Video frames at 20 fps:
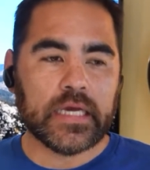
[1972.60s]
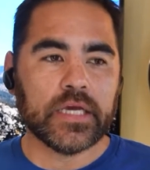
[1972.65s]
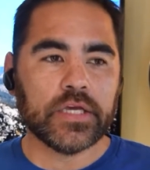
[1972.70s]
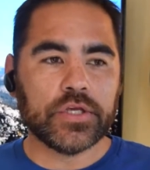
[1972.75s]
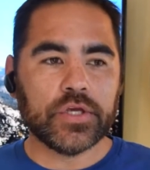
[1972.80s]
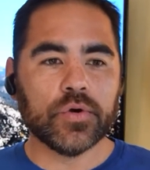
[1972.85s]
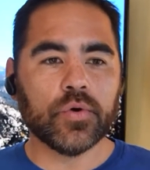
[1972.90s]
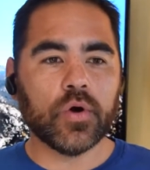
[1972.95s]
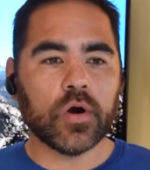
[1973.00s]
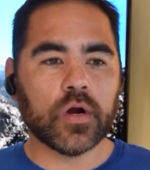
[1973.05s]

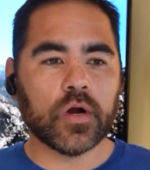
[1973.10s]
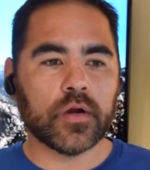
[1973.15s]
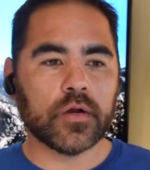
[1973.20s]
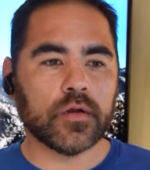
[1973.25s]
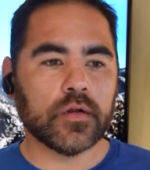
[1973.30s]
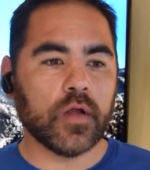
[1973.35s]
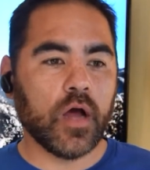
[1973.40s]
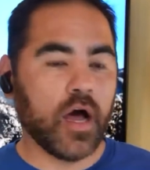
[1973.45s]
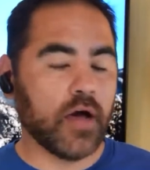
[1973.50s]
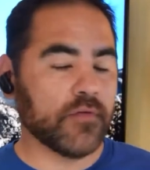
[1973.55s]
you are
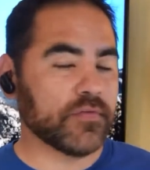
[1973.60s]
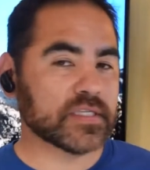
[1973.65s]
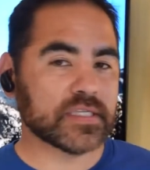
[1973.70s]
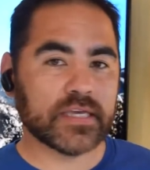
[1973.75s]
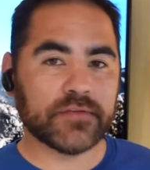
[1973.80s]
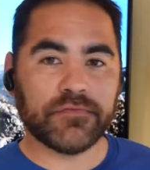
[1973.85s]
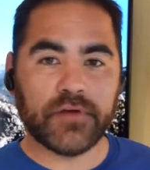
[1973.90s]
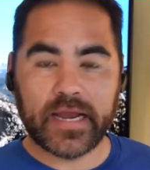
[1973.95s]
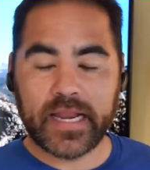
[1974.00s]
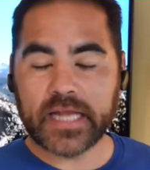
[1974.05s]
obviously
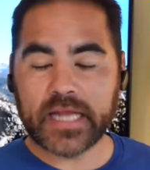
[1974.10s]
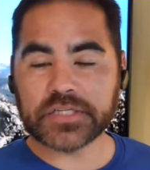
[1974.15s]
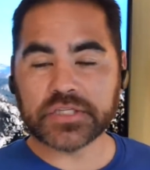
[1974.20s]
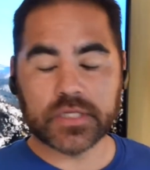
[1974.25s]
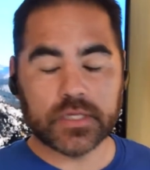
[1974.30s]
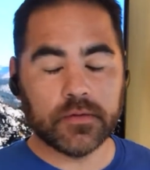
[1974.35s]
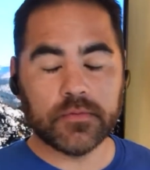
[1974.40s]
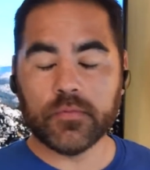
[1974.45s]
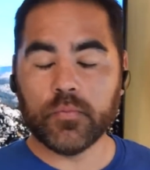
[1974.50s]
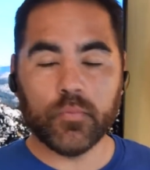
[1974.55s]

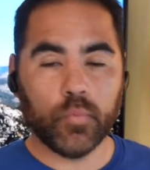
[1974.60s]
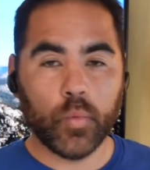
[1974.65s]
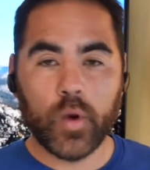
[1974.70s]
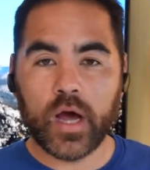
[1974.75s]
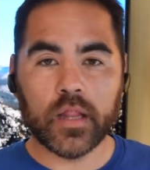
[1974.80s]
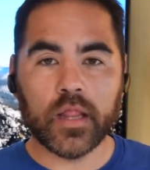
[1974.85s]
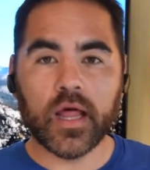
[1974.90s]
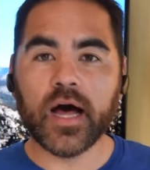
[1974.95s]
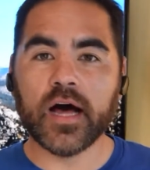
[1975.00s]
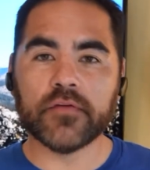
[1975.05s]
financially
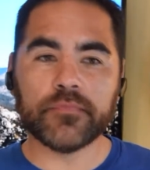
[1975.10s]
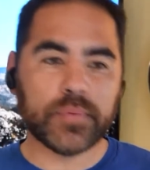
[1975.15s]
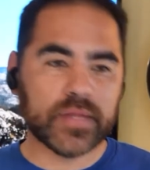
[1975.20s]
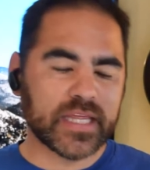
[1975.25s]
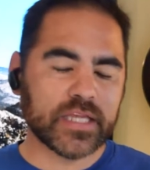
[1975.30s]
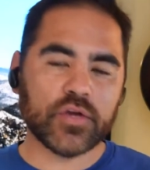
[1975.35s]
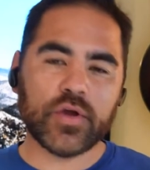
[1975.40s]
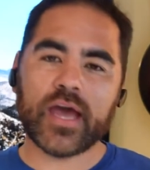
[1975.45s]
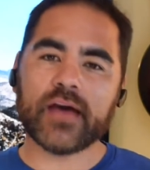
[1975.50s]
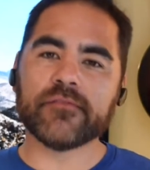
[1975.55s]
well off but then
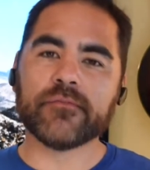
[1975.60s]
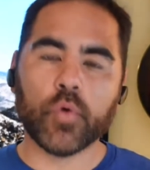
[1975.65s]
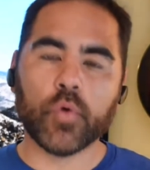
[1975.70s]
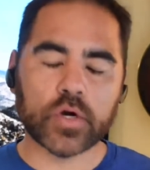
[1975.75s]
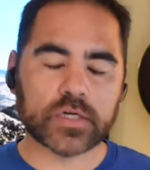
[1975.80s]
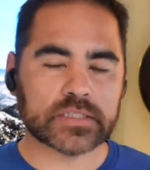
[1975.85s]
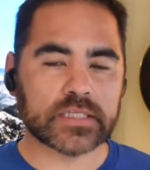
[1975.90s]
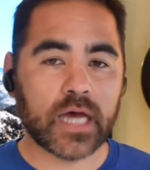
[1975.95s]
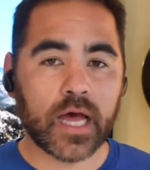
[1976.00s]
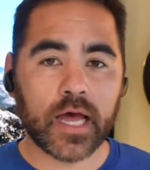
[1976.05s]
you have more
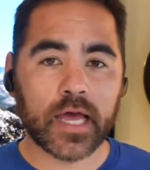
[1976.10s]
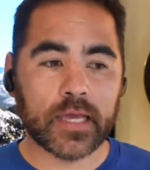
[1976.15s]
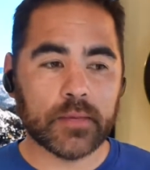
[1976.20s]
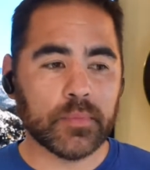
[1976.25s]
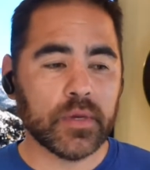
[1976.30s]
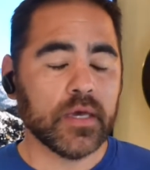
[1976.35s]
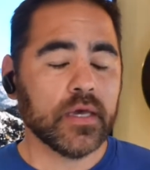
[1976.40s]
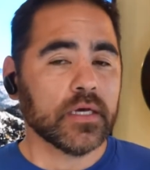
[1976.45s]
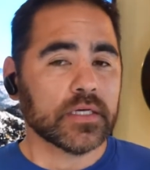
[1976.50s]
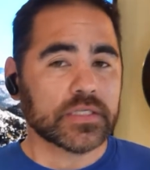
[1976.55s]
time
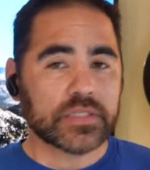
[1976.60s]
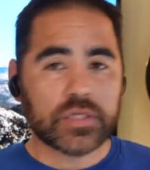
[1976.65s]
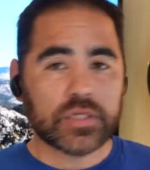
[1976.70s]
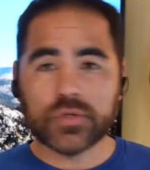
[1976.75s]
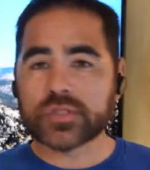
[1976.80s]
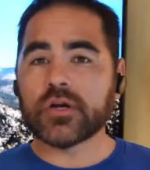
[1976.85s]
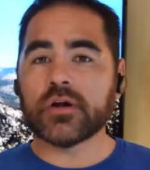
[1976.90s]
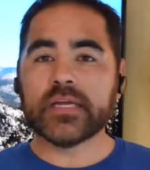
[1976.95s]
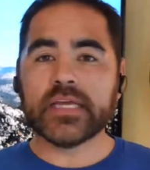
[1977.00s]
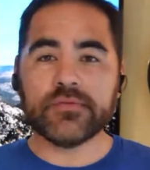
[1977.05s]
to
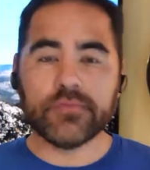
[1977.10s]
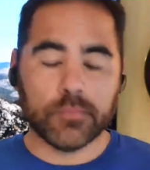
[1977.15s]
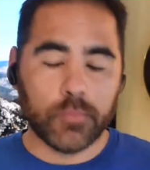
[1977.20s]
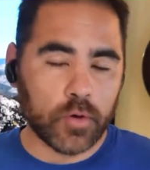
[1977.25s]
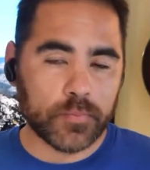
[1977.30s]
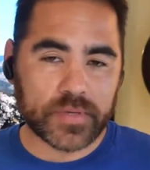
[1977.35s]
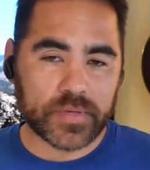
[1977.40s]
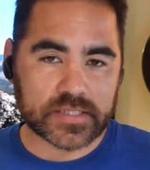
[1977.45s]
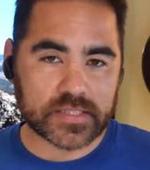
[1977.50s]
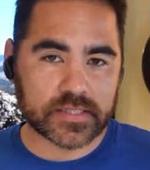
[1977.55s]
start even more
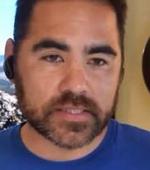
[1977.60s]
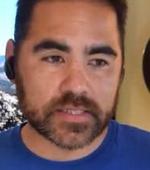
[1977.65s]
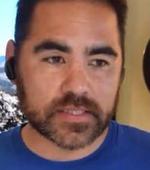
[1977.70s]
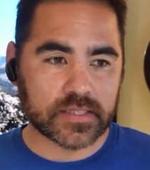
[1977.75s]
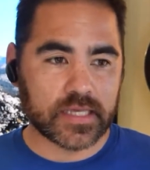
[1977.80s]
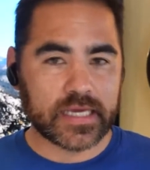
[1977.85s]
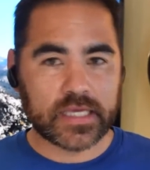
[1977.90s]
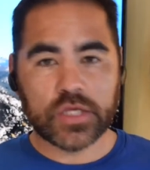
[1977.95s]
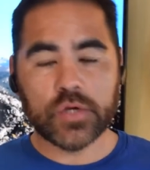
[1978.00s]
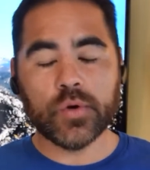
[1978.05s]
businesses
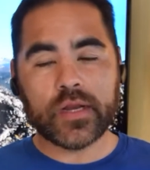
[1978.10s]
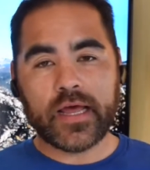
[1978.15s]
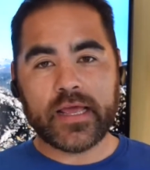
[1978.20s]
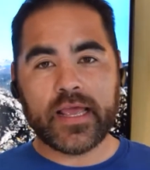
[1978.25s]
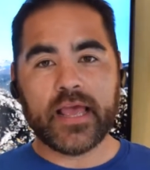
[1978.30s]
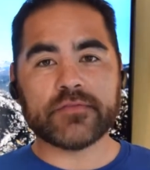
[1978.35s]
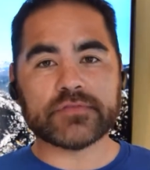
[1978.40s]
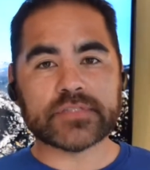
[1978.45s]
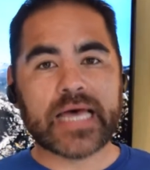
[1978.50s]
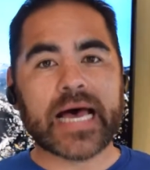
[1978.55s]
like you and i
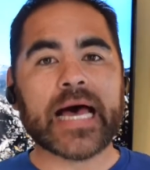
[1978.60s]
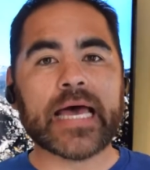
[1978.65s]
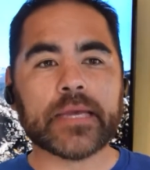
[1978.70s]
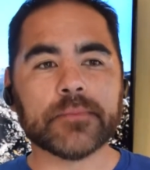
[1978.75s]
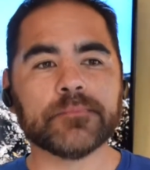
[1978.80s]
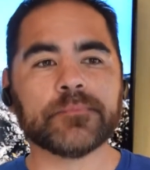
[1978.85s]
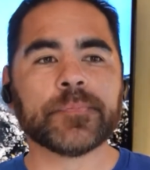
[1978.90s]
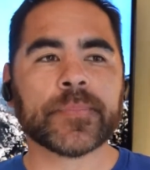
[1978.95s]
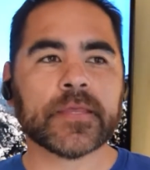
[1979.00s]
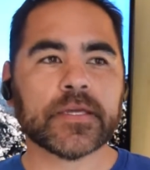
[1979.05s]
have time
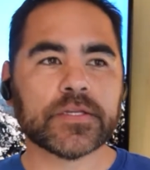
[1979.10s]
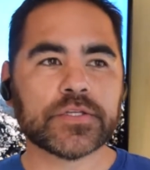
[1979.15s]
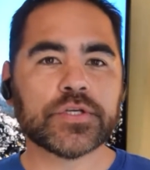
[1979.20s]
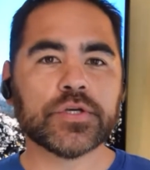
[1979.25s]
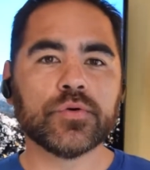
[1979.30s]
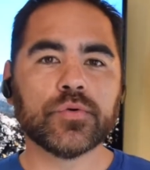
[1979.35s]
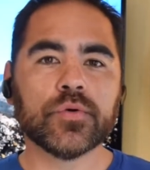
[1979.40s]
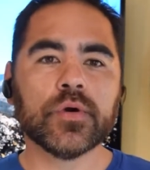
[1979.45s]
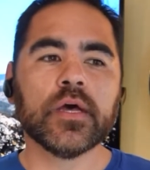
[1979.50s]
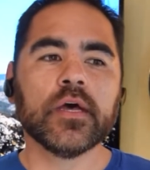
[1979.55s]

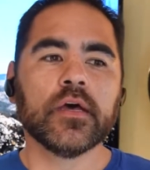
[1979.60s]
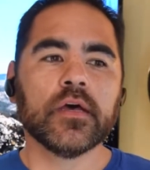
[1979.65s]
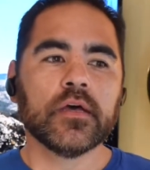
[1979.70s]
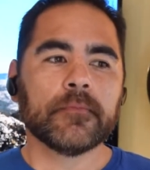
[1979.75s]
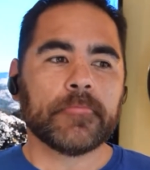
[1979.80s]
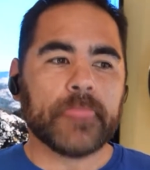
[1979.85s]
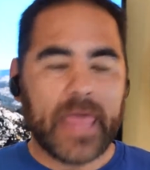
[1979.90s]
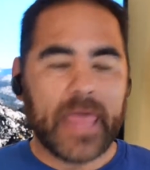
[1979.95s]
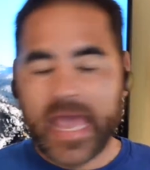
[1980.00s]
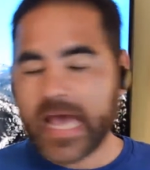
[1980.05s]
to
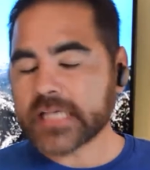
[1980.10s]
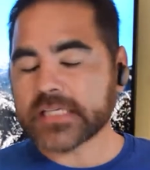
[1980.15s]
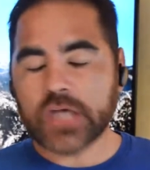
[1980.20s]
as